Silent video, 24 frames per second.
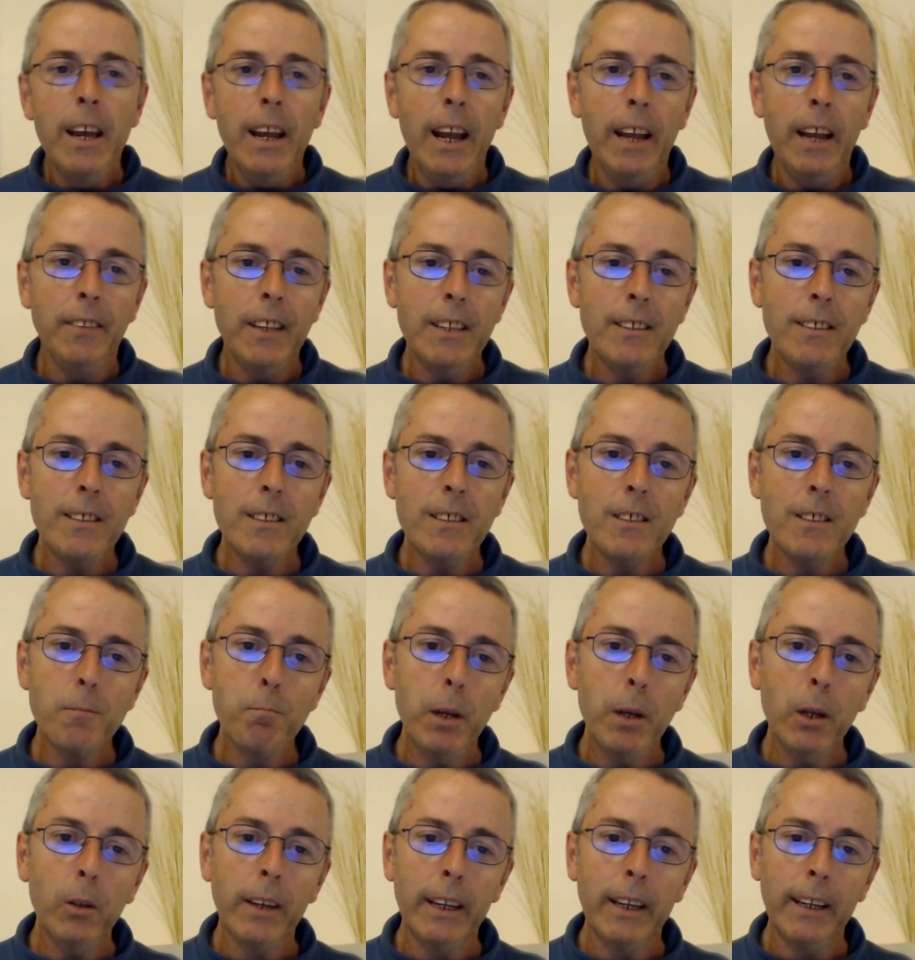And this is
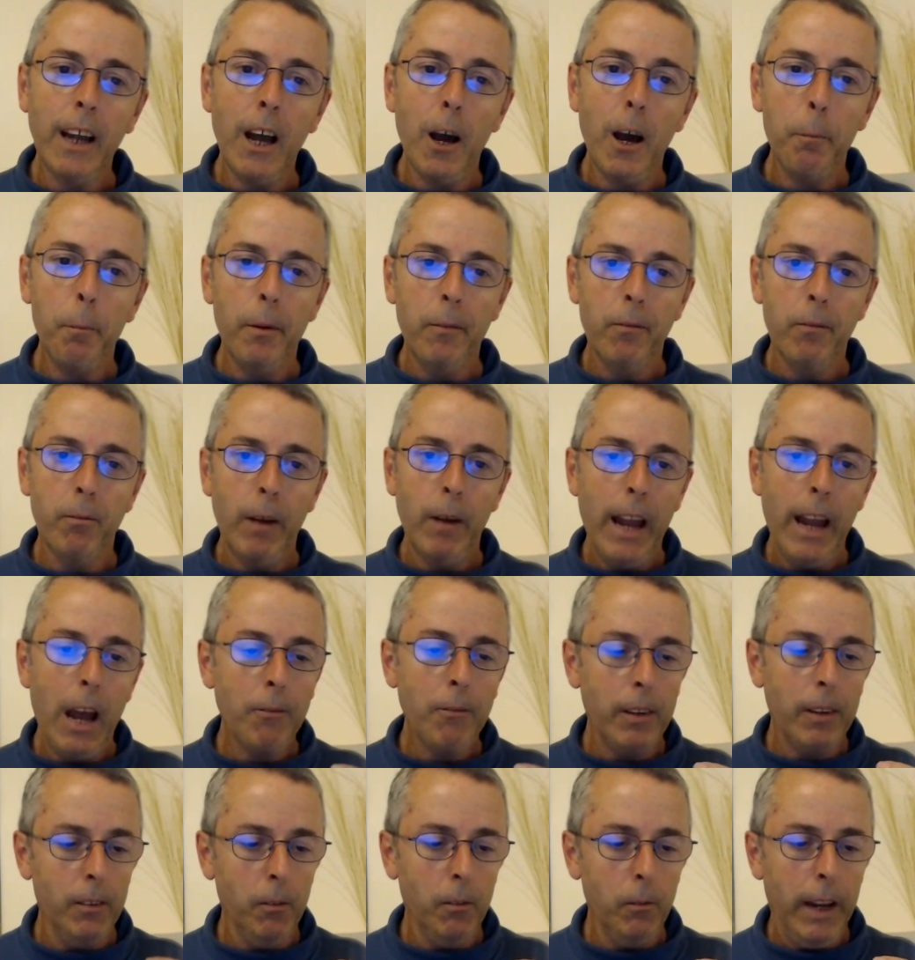building up. If we have
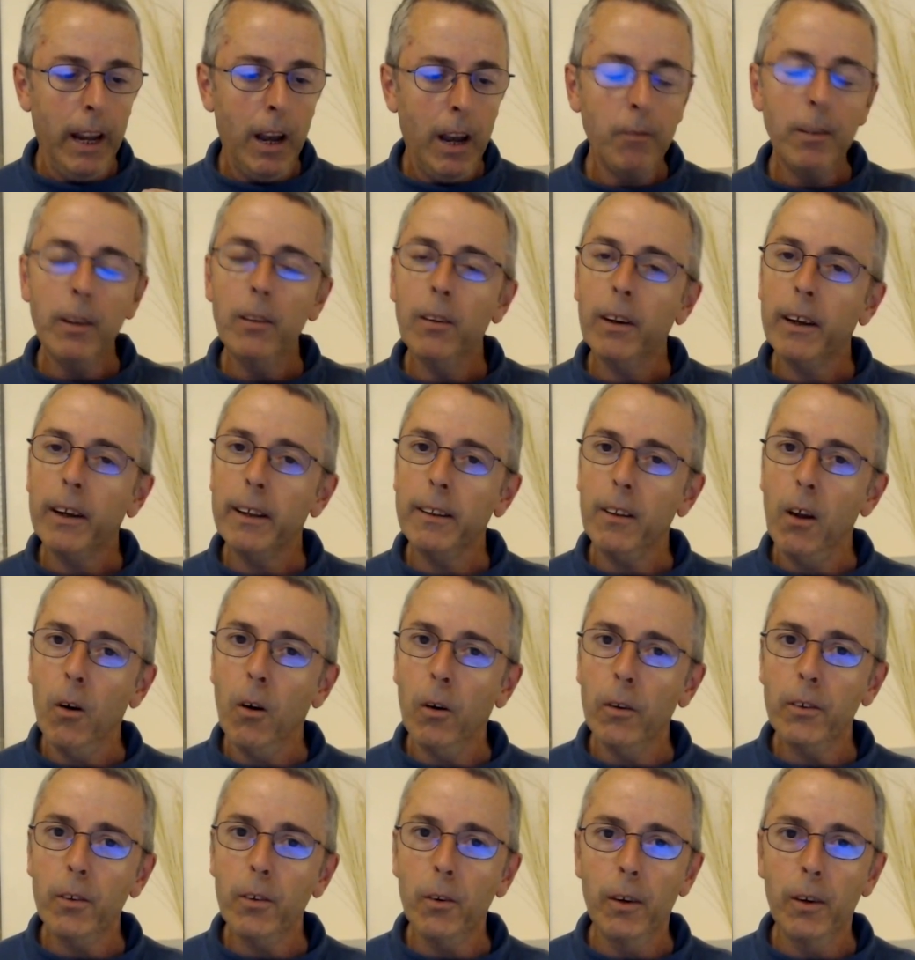to look at
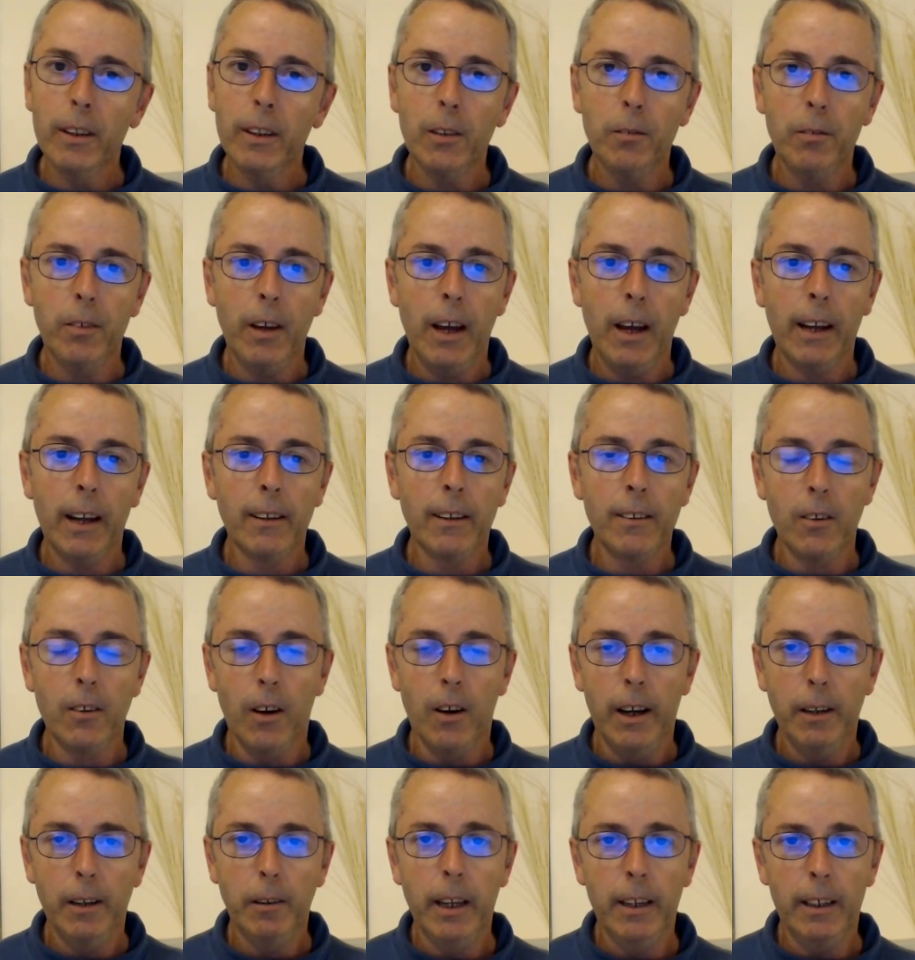also at the fact,
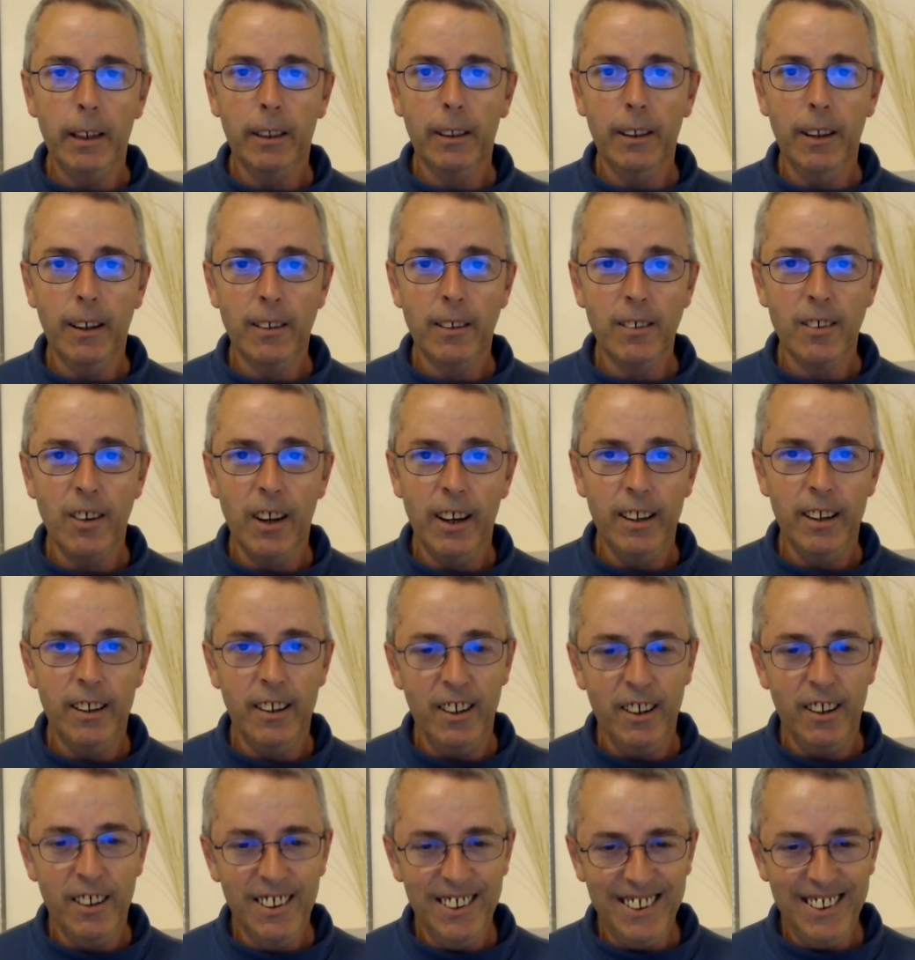sorry, getting excited
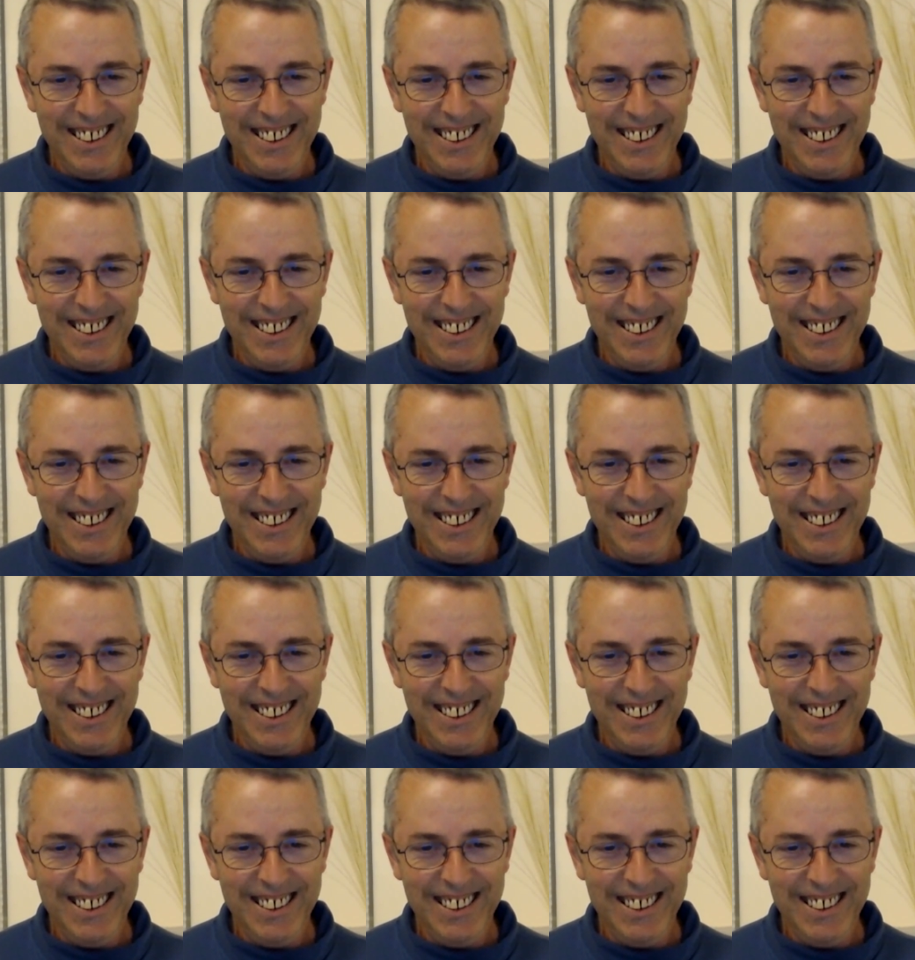here.